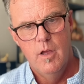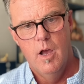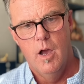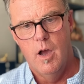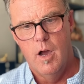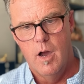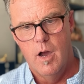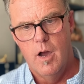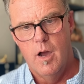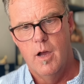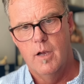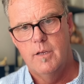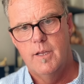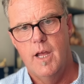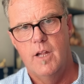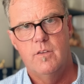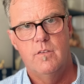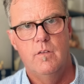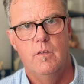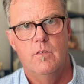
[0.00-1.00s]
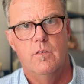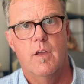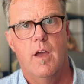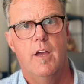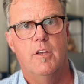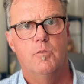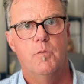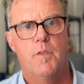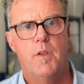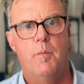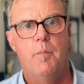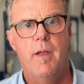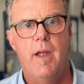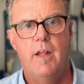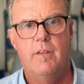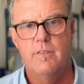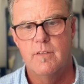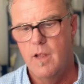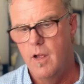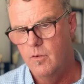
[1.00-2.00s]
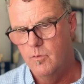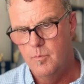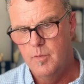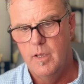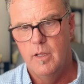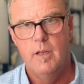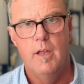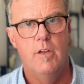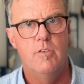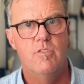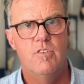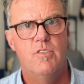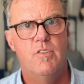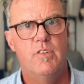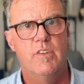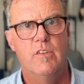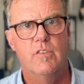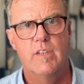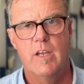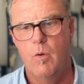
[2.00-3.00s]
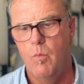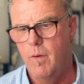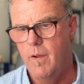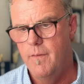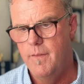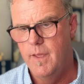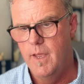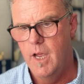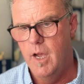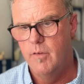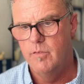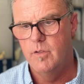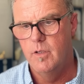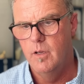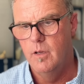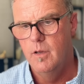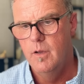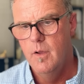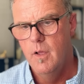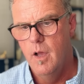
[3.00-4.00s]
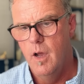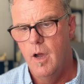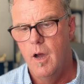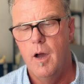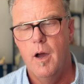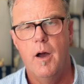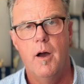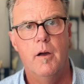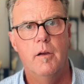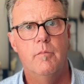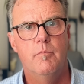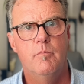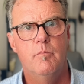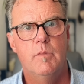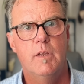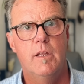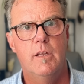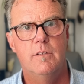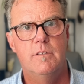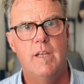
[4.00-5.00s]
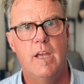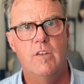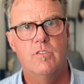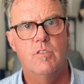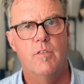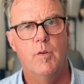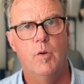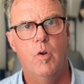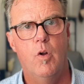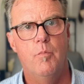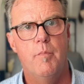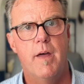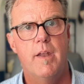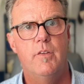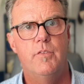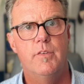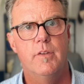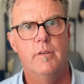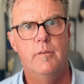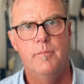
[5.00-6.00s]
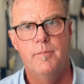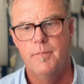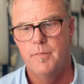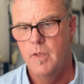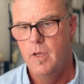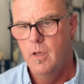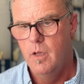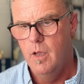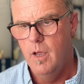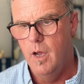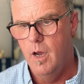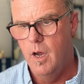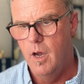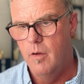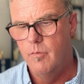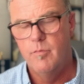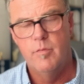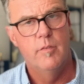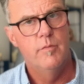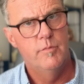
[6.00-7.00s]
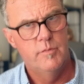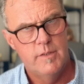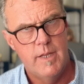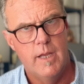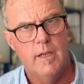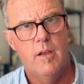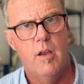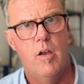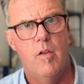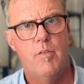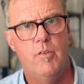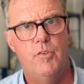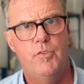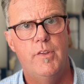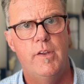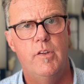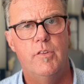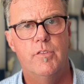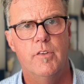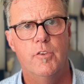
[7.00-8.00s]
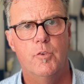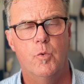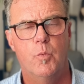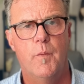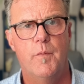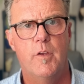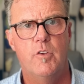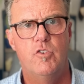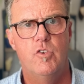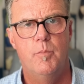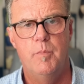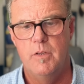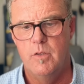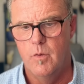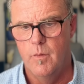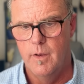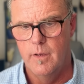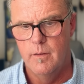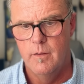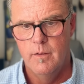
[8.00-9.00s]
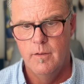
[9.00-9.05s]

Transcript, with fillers: uh, catch these guys with their pants down, being hindrances. That way, they have to uh, get a taste of their own medicine. Uh, take care of their citizens is what they should be doing.